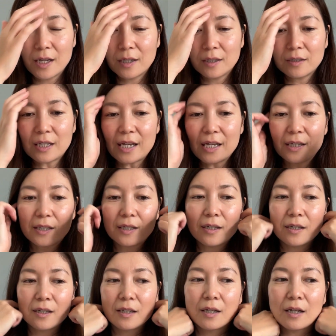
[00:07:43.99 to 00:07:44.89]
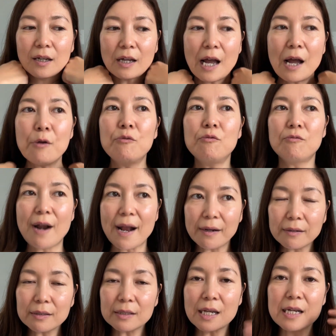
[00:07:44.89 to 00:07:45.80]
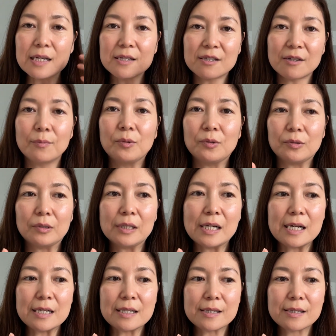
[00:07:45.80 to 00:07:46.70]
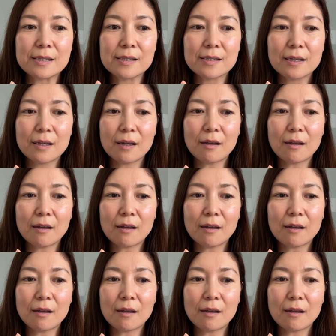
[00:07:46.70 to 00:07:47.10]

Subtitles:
like unrecognizable as